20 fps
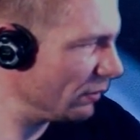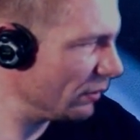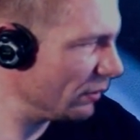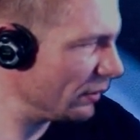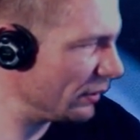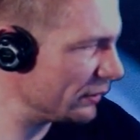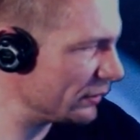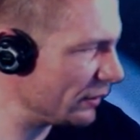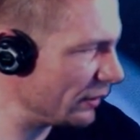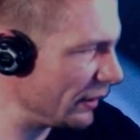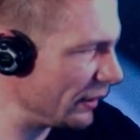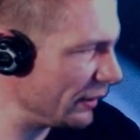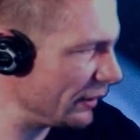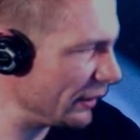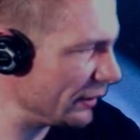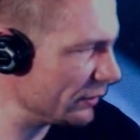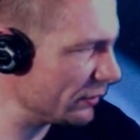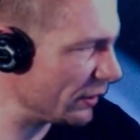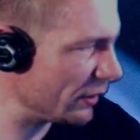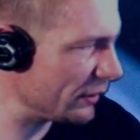So that's
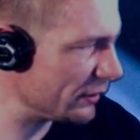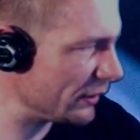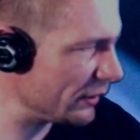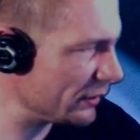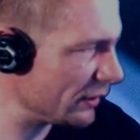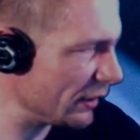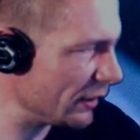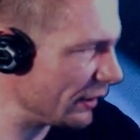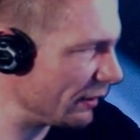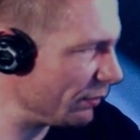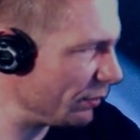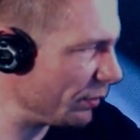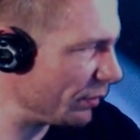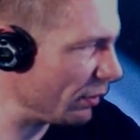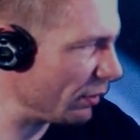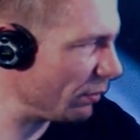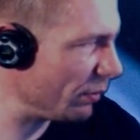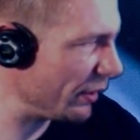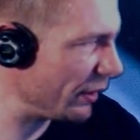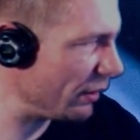crazy. It's not giving me
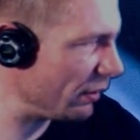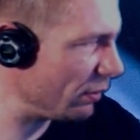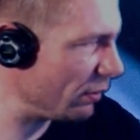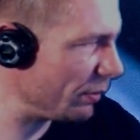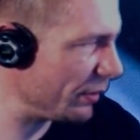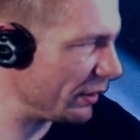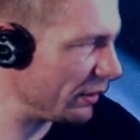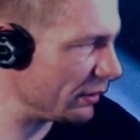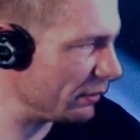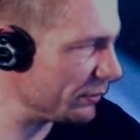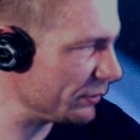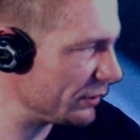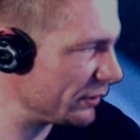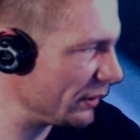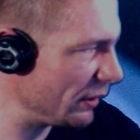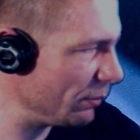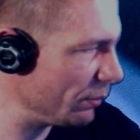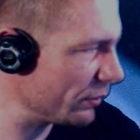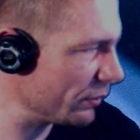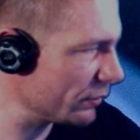all my
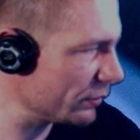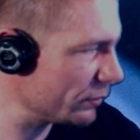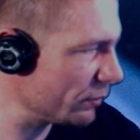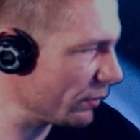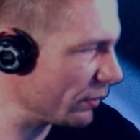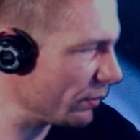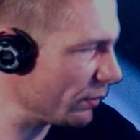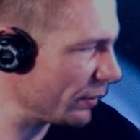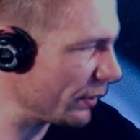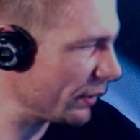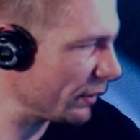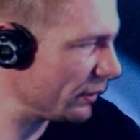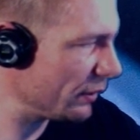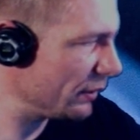samplers went away.